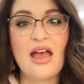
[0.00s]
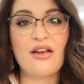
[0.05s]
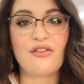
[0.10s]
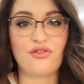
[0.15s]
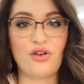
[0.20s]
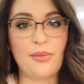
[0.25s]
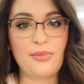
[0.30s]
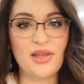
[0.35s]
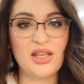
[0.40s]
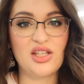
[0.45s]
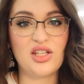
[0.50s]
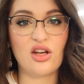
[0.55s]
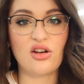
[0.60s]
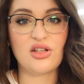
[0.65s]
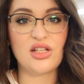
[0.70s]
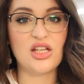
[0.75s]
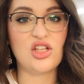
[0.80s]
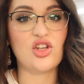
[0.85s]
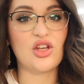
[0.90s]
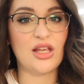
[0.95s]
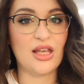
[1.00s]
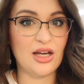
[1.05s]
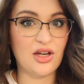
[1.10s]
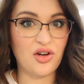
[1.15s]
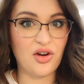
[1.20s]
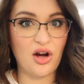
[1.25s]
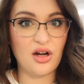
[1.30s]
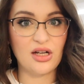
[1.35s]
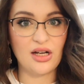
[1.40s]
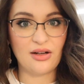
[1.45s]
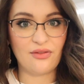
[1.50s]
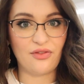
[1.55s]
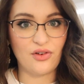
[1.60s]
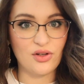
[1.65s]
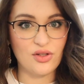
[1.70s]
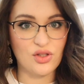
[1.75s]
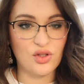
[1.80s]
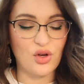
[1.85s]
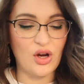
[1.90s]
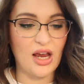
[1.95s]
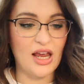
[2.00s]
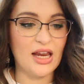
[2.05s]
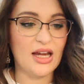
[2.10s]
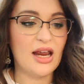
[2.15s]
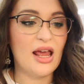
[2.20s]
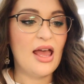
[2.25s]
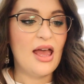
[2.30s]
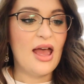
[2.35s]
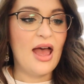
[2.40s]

from this year teaching kindergarten and first grade.